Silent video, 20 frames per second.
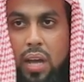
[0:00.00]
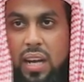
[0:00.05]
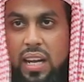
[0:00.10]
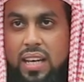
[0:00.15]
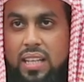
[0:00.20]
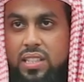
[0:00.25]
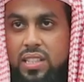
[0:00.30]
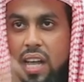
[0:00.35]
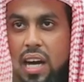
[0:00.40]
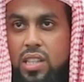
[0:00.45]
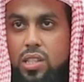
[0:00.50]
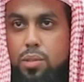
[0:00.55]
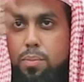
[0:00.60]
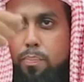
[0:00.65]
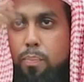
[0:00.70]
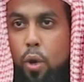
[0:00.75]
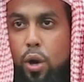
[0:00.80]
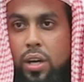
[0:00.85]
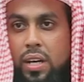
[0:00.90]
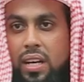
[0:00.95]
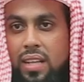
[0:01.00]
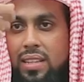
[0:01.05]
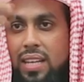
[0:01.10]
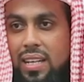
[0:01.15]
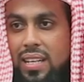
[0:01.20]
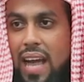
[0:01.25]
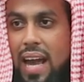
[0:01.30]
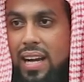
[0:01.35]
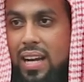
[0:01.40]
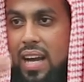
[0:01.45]
And he starts pointing the
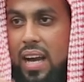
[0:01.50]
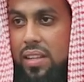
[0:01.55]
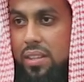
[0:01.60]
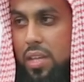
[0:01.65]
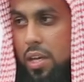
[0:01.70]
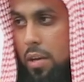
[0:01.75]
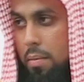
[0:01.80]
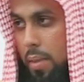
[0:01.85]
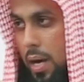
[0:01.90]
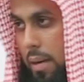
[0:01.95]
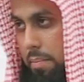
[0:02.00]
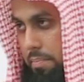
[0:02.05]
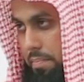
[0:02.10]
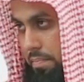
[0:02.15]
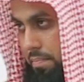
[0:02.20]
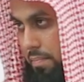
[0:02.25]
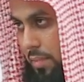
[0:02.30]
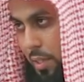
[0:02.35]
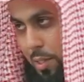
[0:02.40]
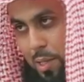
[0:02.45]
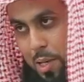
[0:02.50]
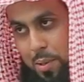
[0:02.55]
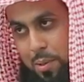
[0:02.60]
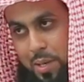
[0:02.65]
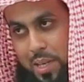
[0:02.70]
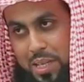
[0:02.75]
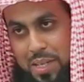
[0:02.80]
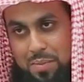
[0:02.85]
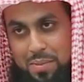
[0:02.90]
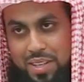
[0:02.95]
dagger at the Imam. Allahu
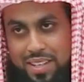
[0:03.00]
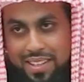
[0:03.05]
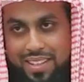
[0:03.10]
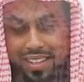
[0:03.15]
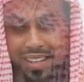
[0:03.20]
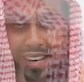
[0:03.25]
Akbar.